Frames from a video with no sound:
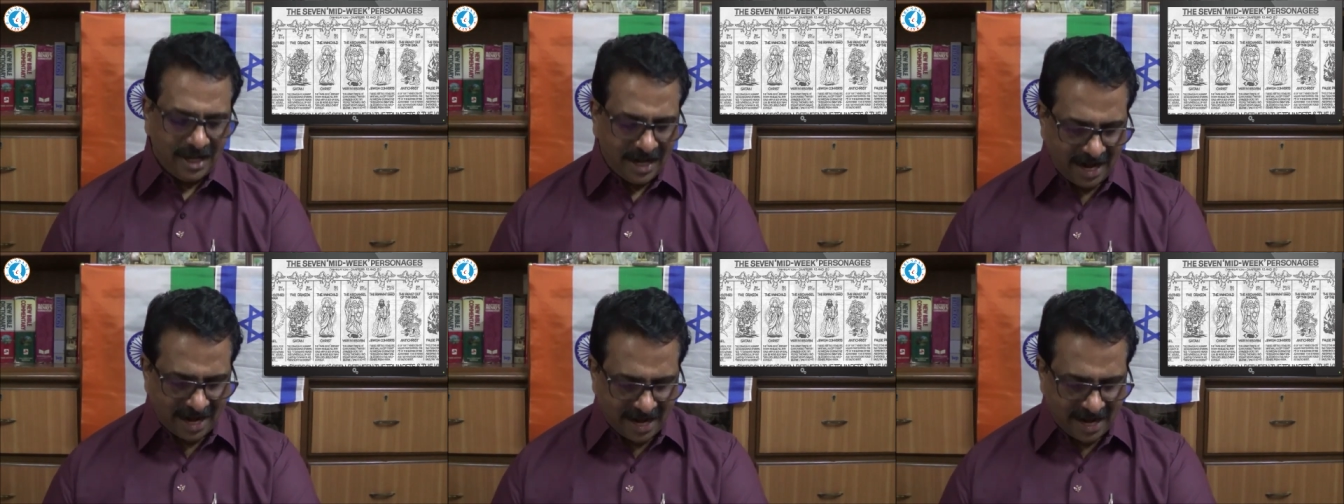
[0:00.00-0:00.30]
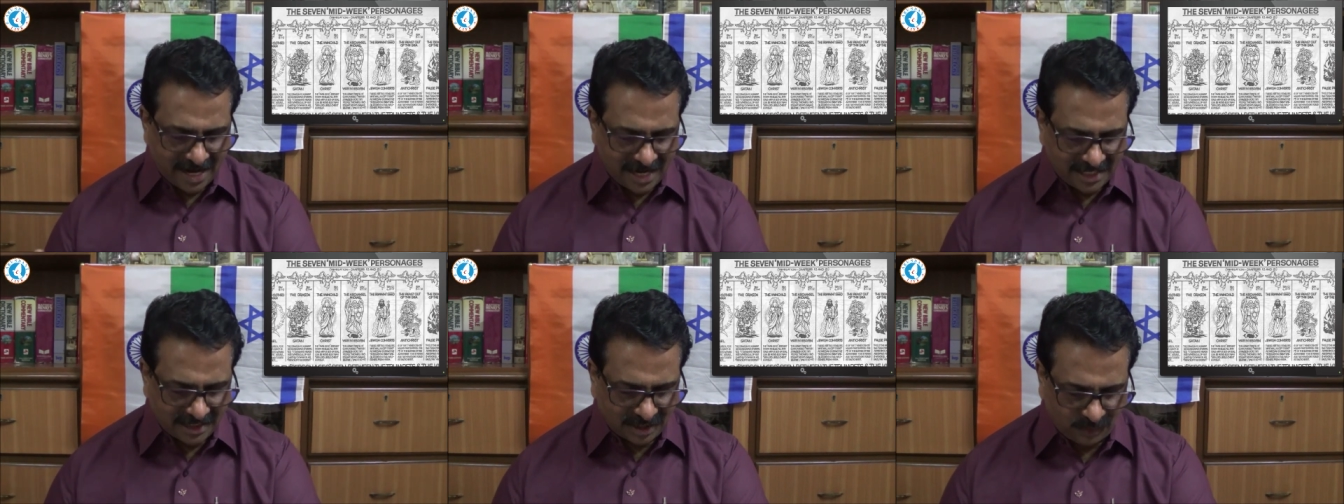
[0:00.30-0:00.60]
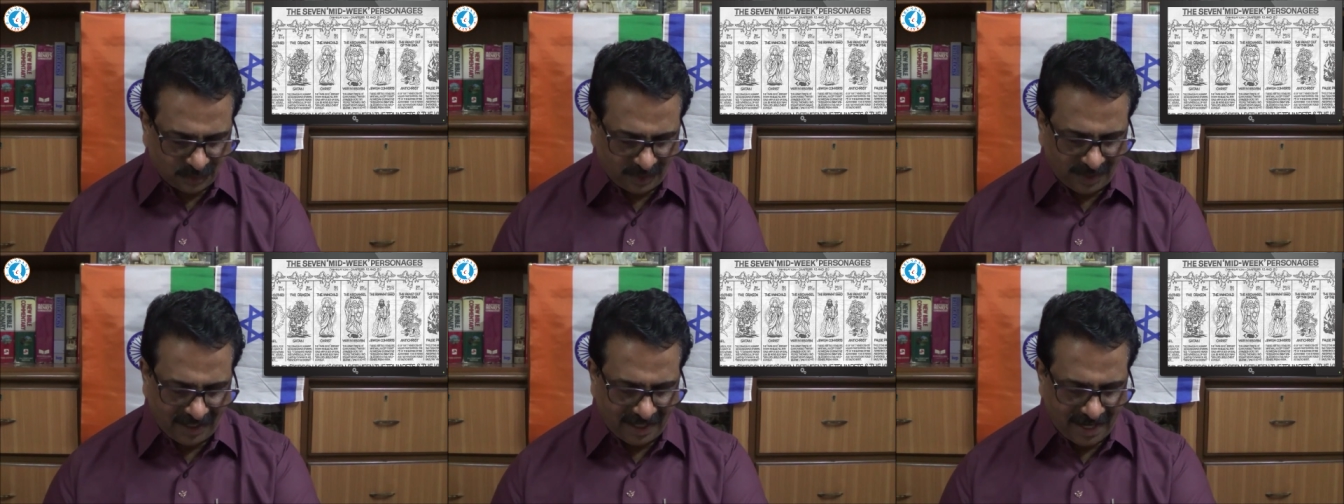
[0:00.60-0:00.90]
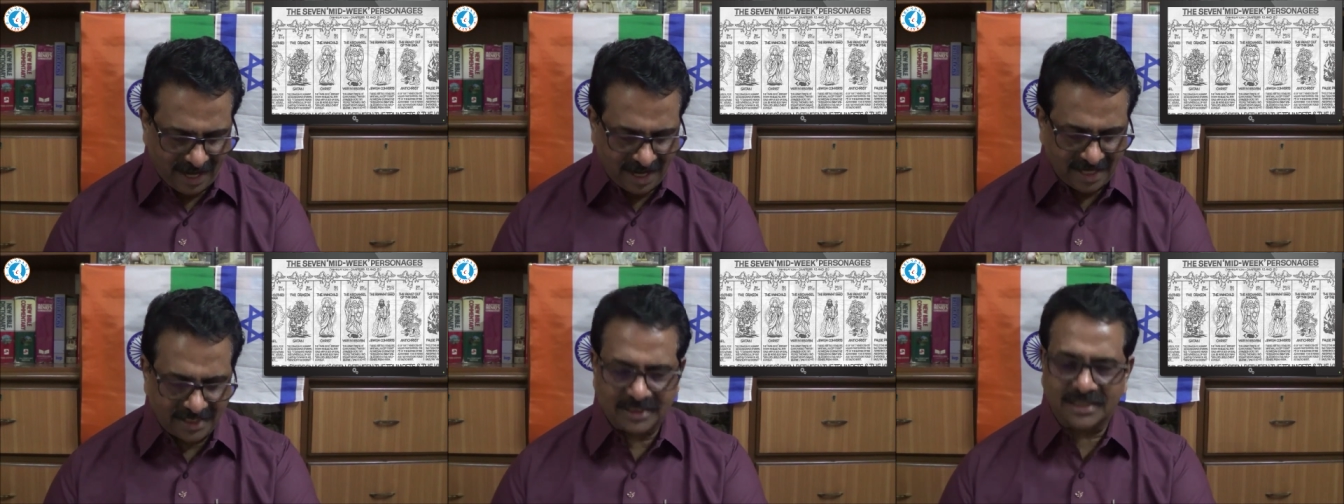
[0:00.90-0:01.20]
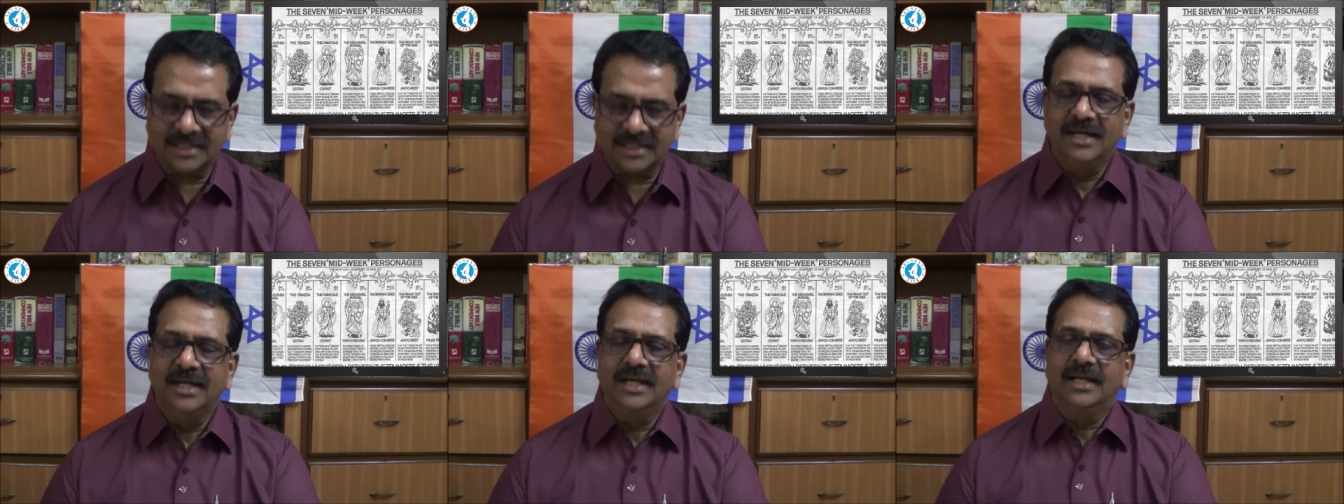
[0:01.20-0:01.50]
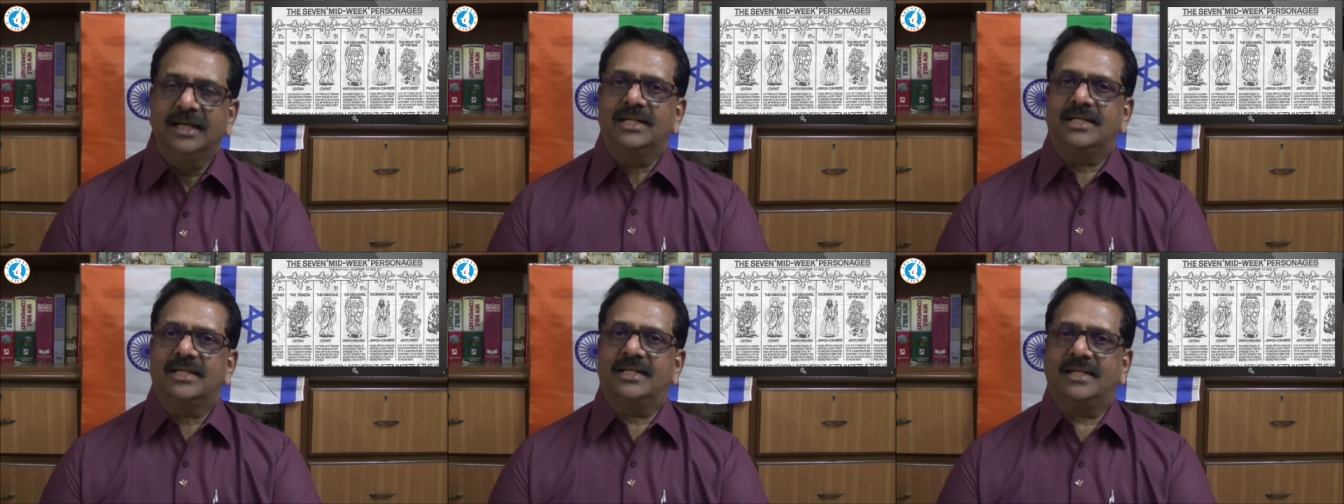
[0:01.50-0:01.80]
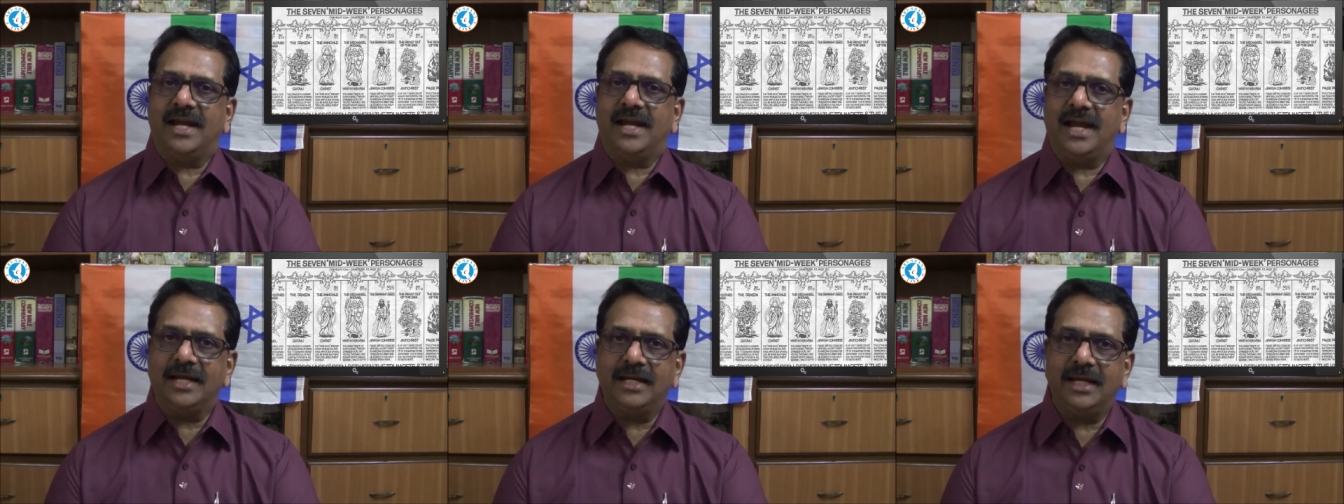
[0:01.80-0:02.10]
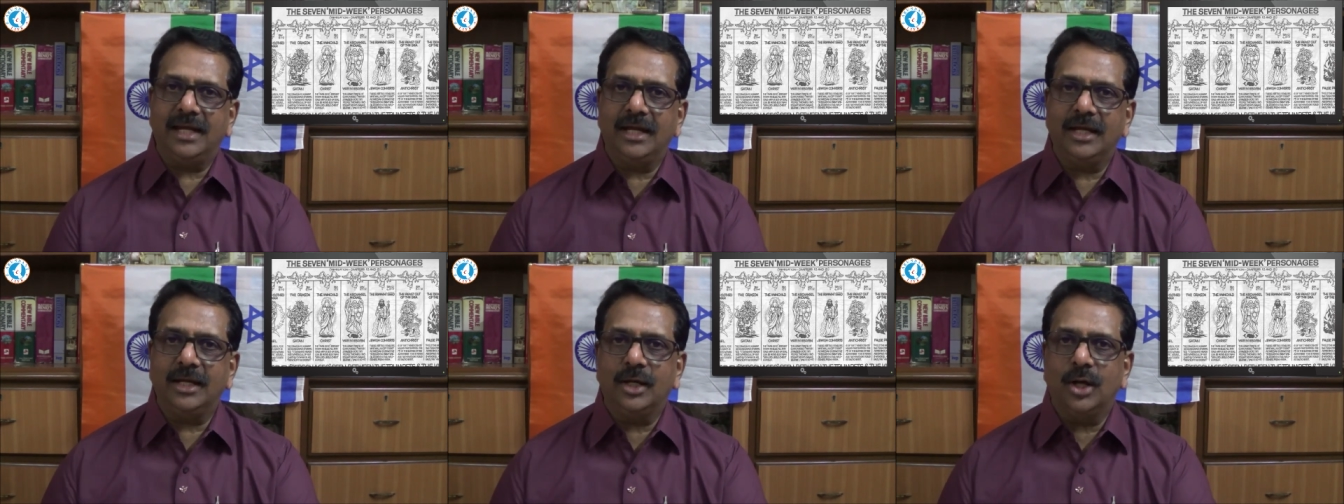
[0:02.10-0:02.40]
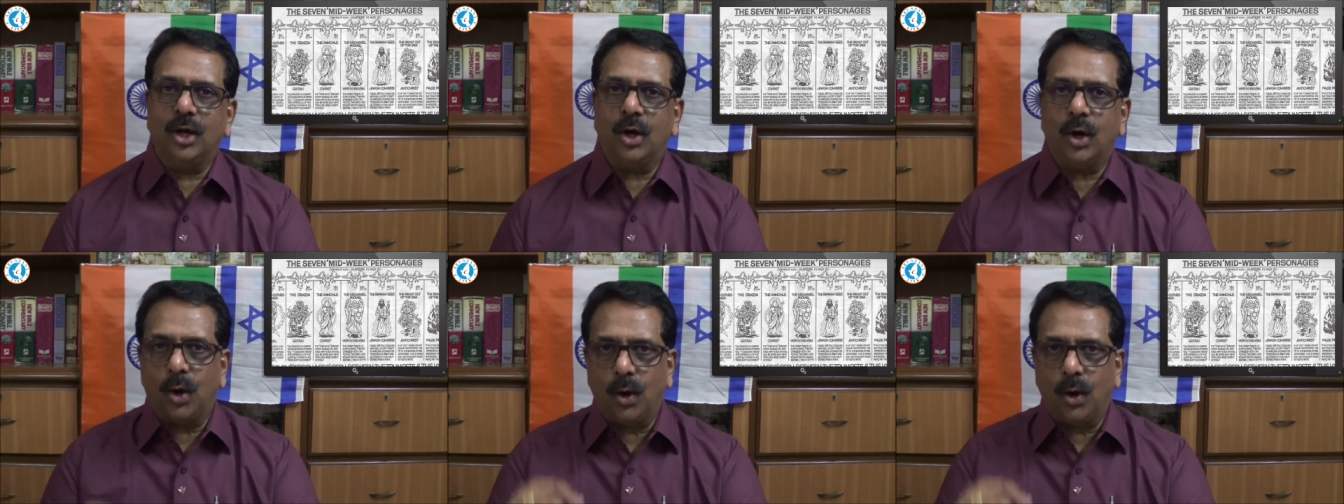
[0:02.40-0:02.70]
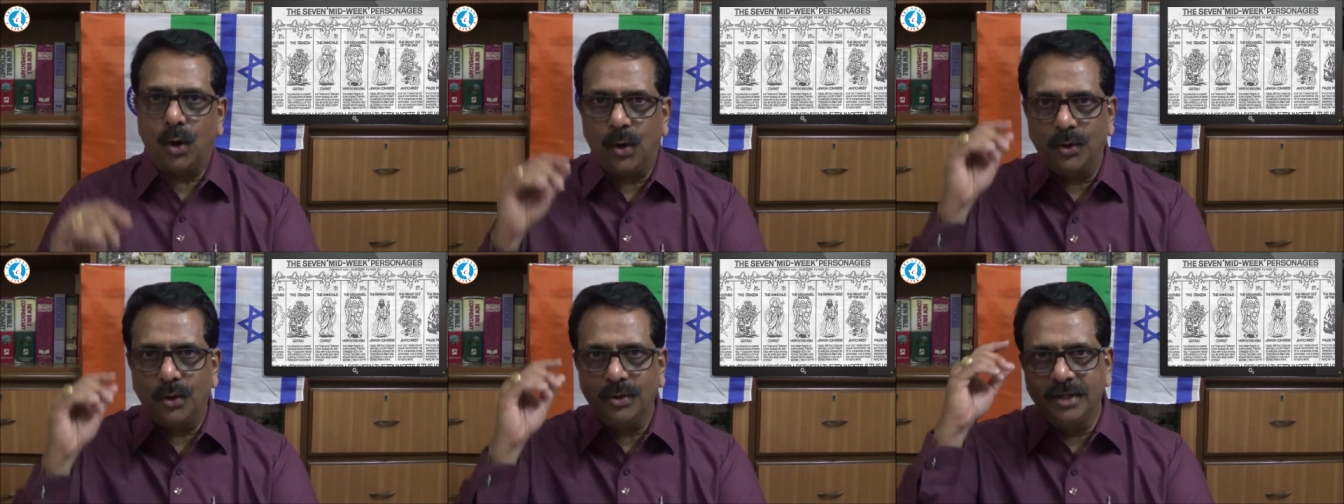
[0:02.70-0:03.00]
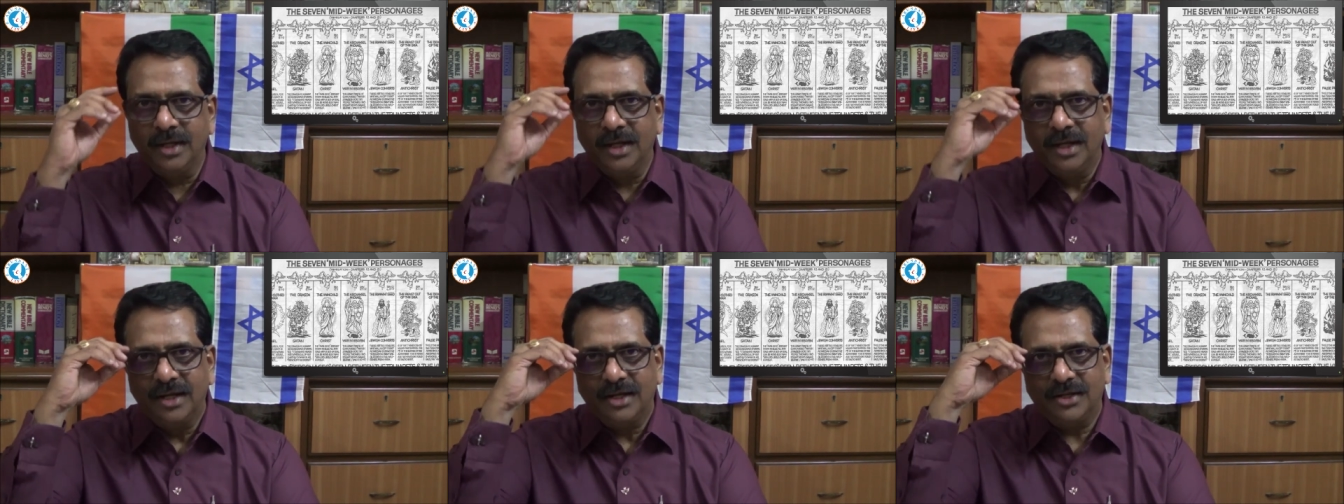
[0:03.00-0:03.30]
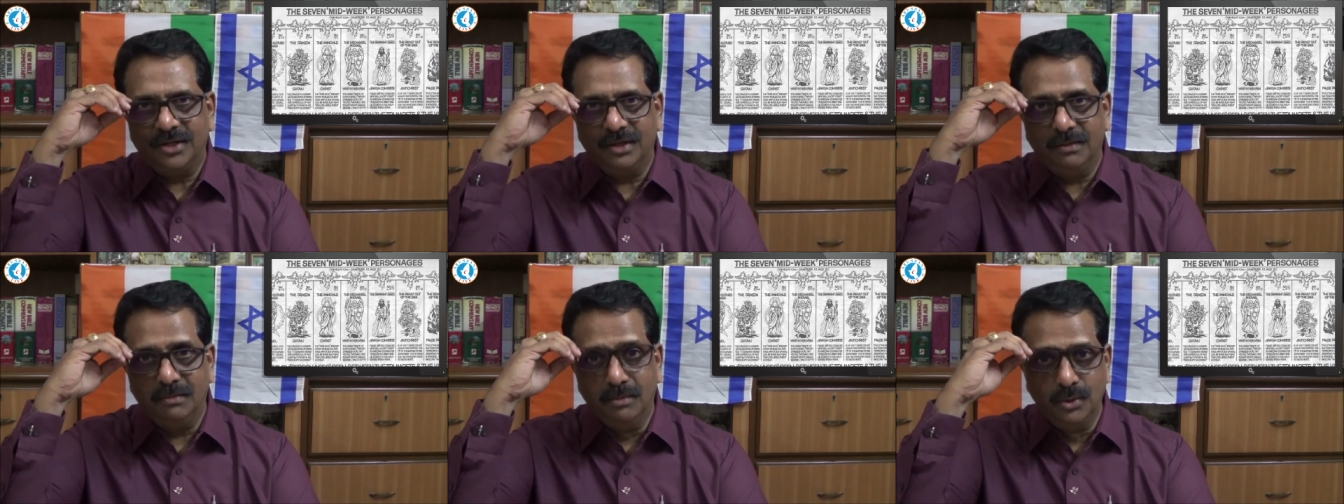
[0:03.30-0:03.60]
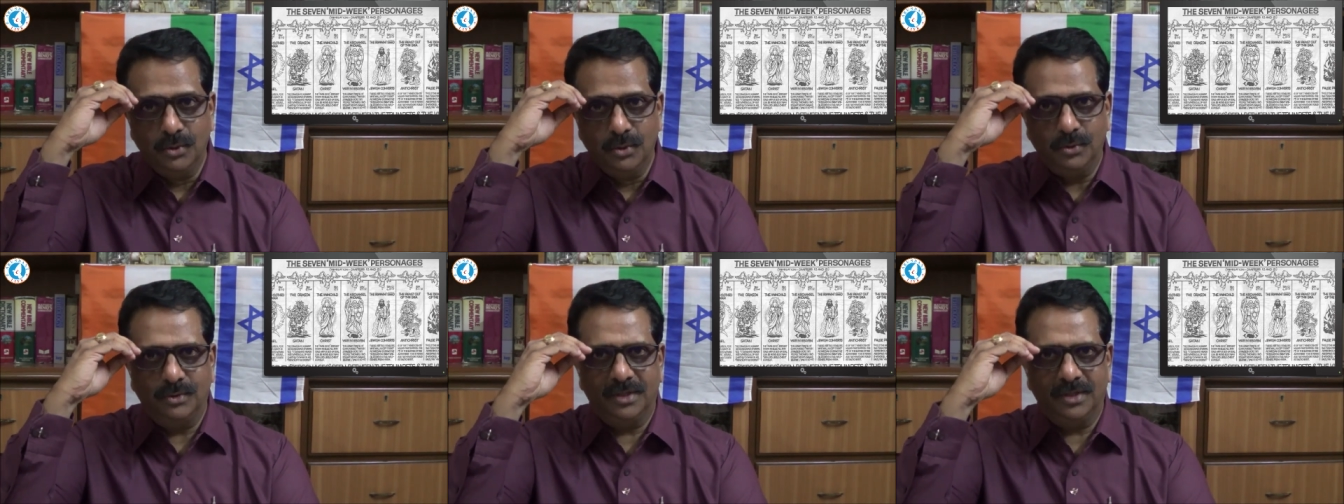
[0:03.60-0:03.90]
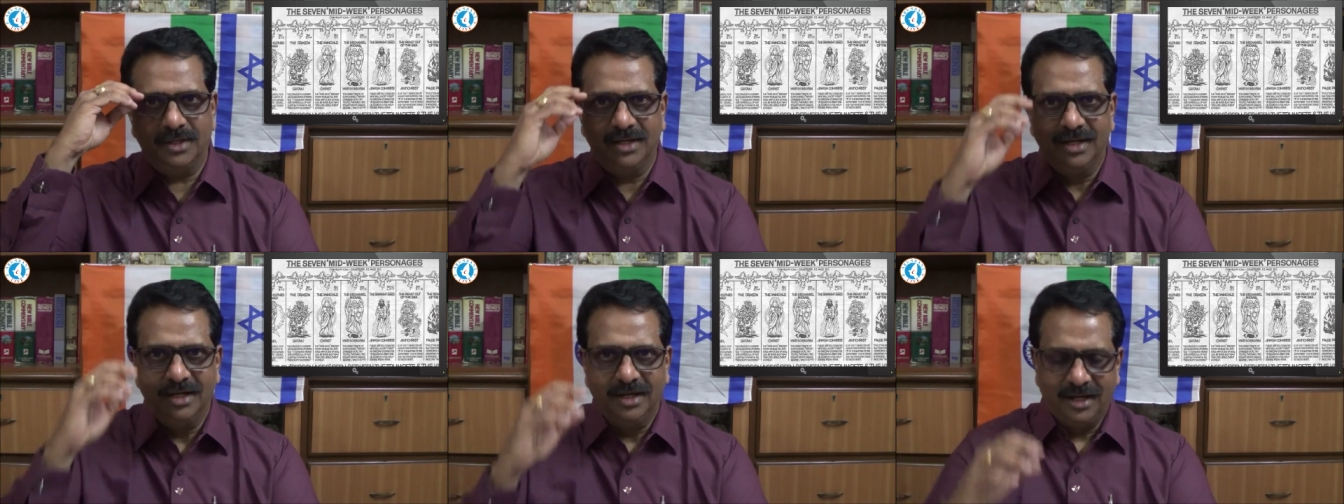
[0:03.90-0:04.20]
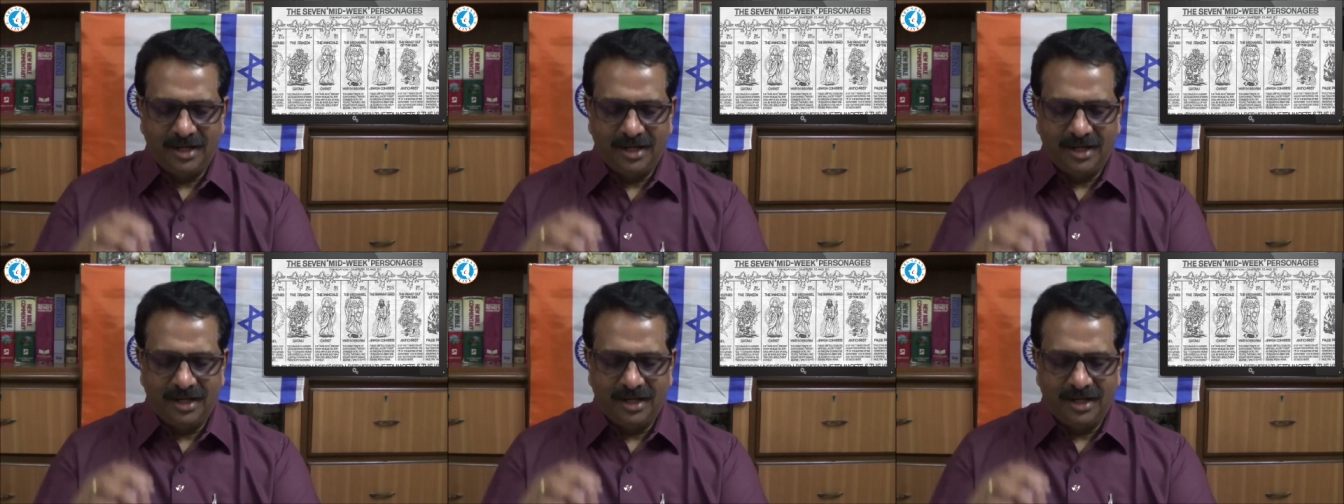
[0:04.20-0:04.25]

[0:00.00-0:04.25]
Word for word: as well as standing on the moon.